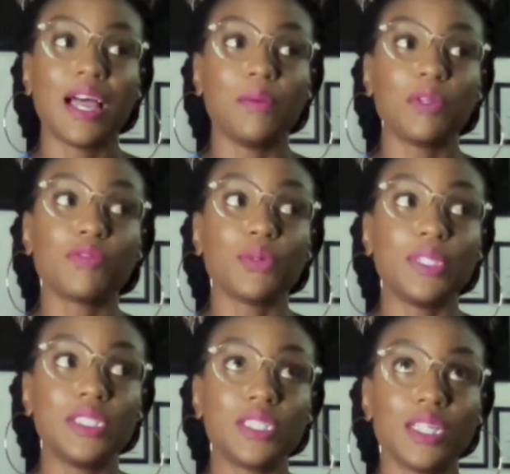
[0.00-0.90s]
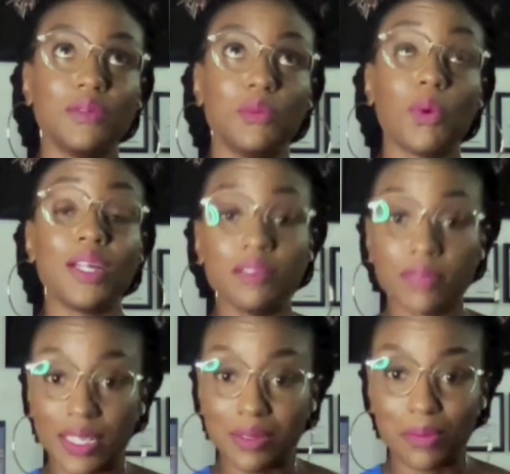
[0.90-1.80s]
I would have only done 1
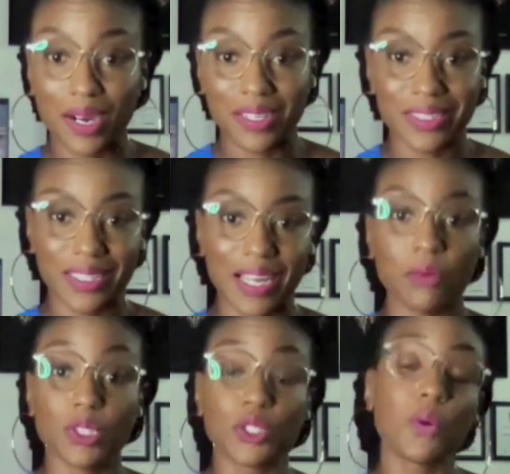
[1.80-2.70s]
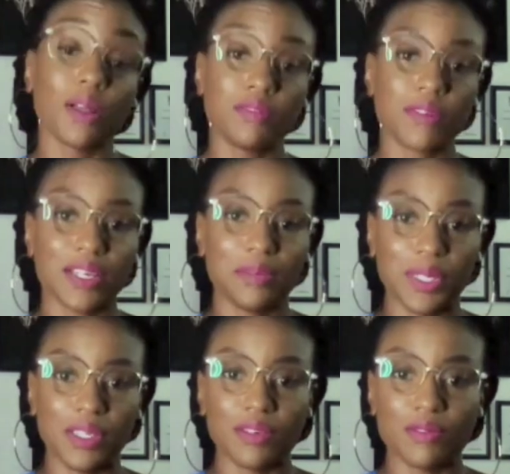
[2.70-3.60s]
event prior to that, which qualified
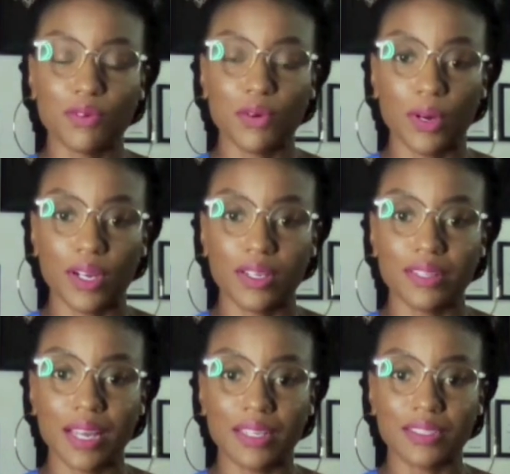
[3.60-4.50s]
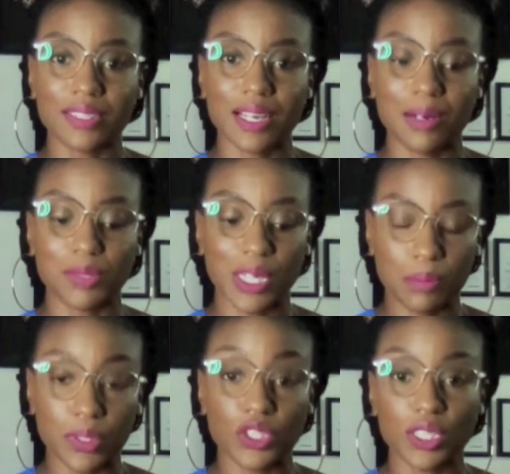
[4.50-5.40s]
me for that
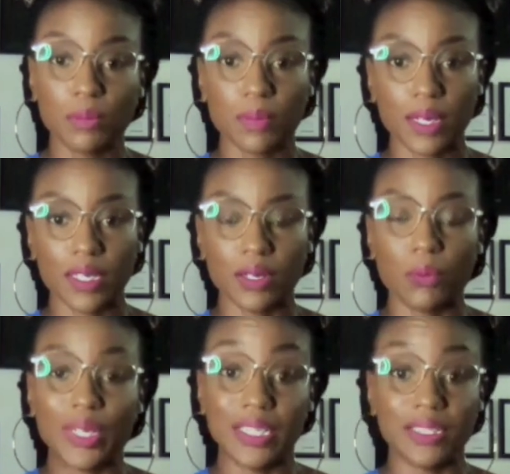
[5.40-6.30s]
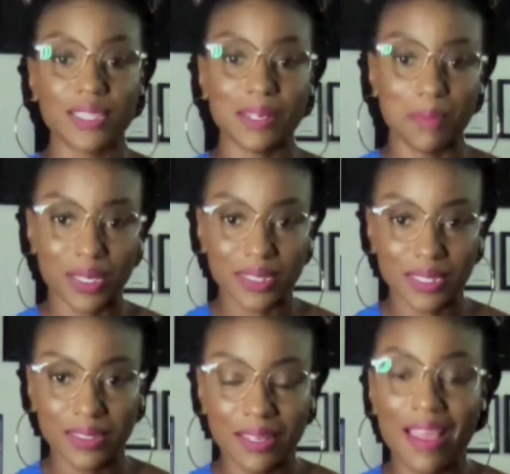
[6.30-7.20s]
championship, a win in St.
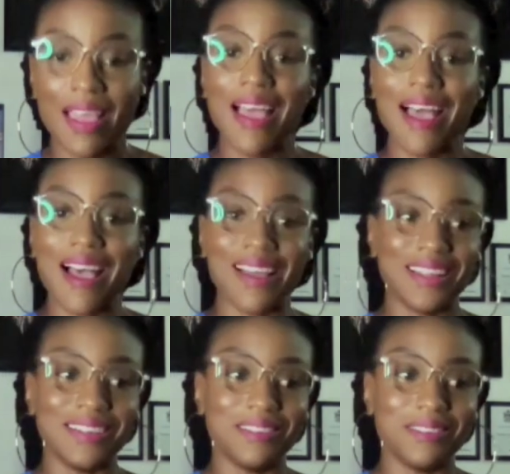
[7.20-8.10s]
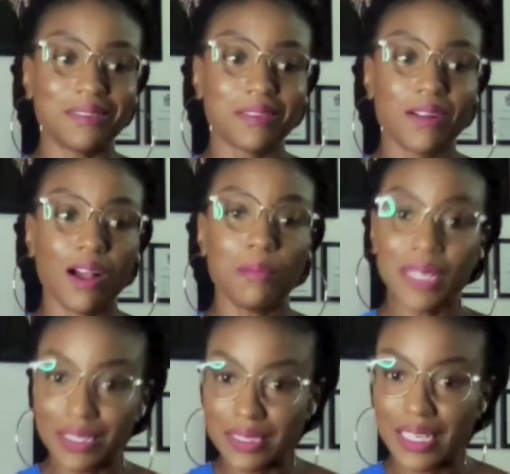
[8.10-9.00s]
Martin. And
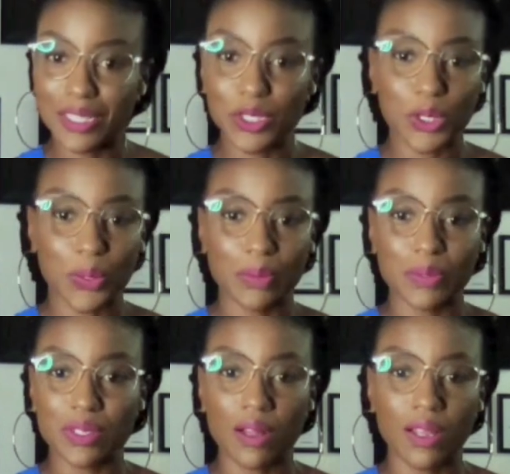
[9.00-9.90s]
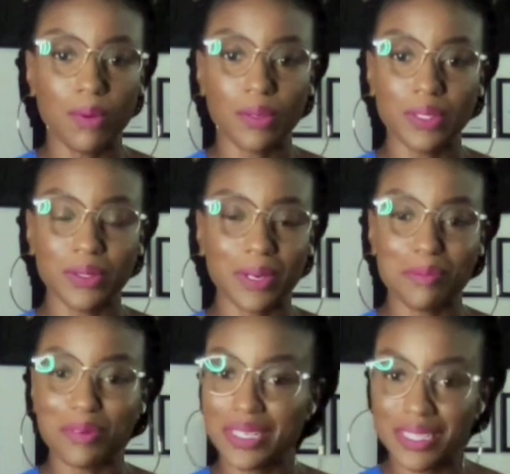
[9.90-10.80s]
coming into that show, it was all about,
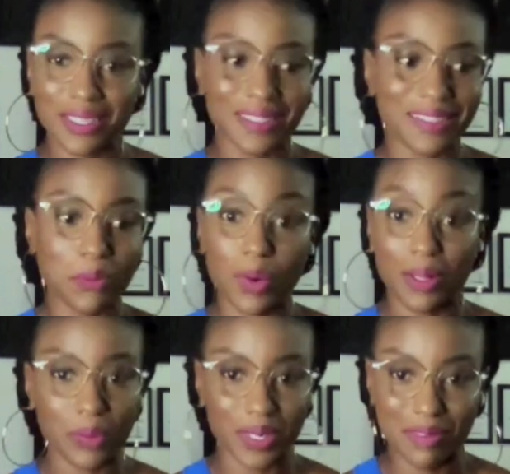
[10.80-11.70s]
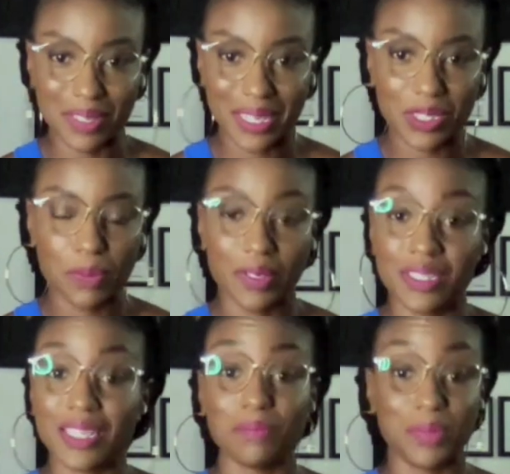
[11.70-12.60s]
embracing the whirlwind of an
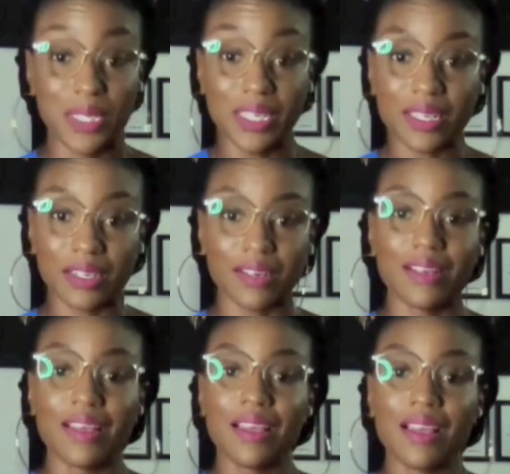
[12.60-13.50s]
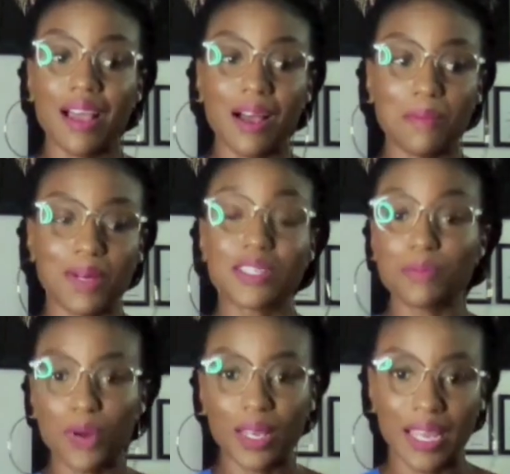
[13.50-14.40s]
experience at being a
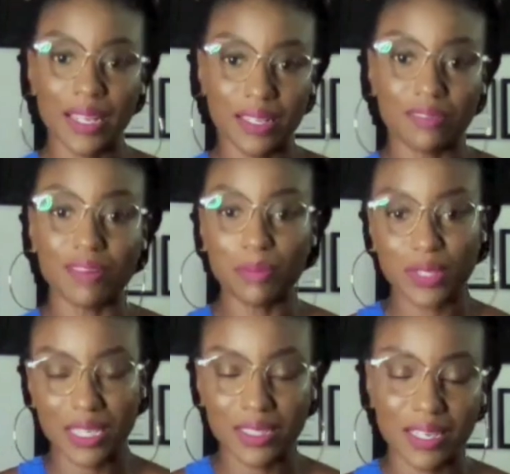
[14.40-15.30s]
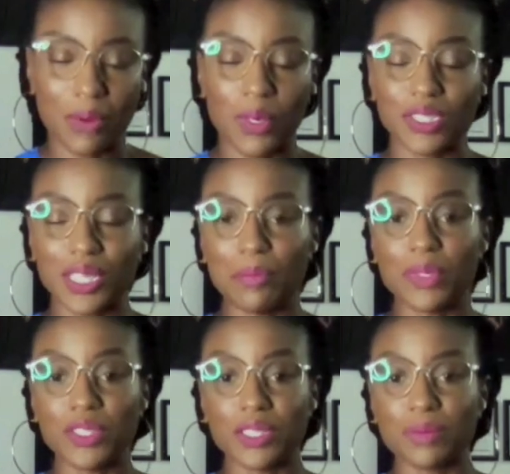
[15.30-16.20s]
small island represented at World
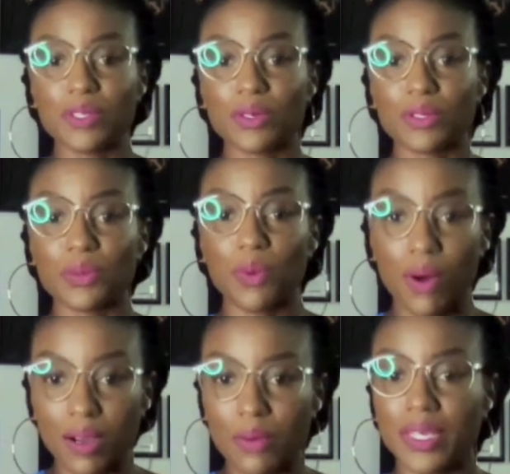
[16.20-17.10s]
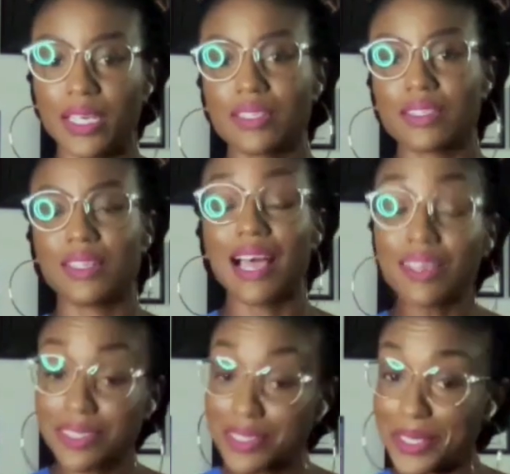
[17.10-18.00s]
Championships. So to walk away
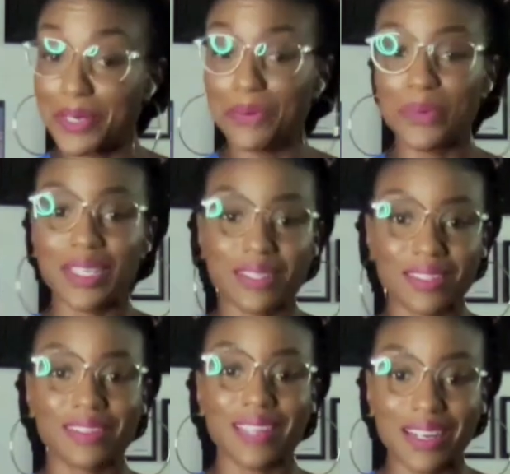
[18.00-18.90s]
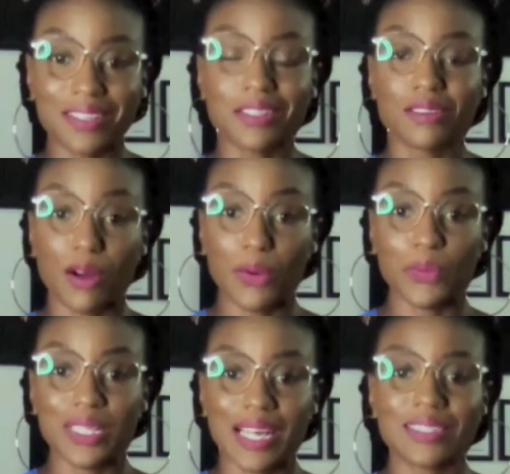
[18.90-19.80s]
last year with that
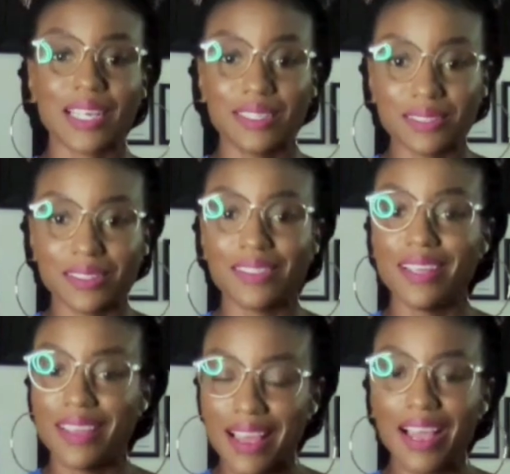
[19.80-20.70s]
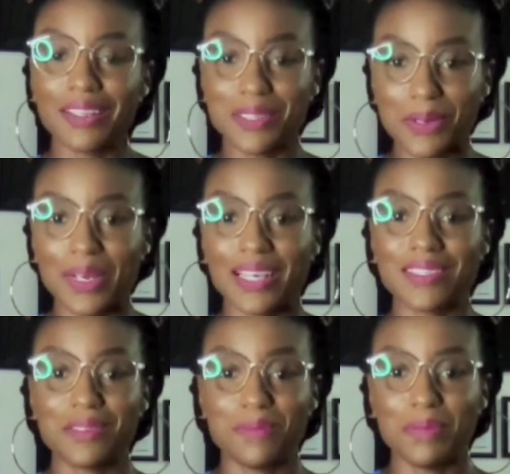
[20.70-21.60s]
crown, with that title, hands down
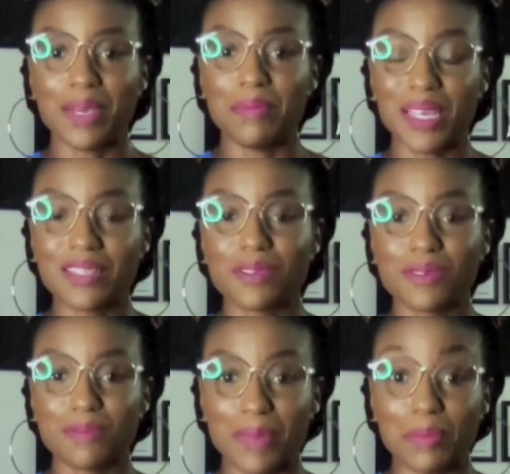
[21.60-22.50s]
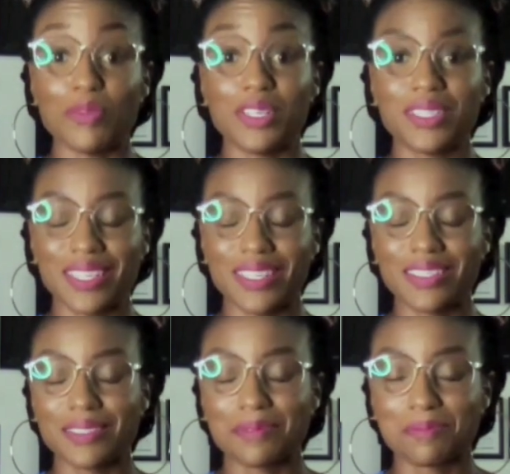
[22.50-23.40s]
has to be my best memory to date.